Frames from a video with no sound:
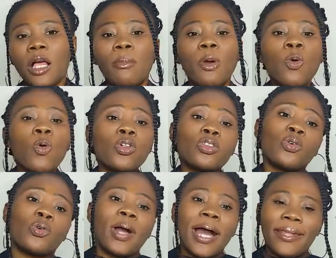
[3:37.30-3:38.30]
we'll go
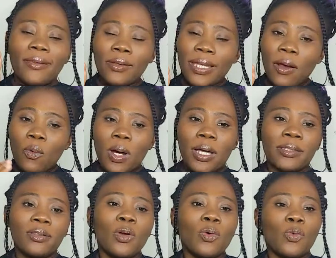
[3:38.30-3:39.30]
to another
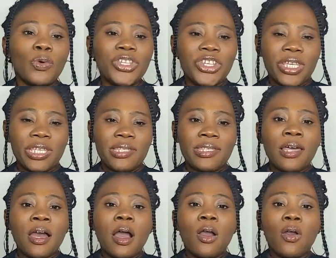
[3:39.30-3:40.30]
one, which is
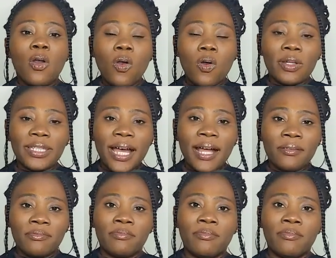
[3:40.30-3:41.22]
coda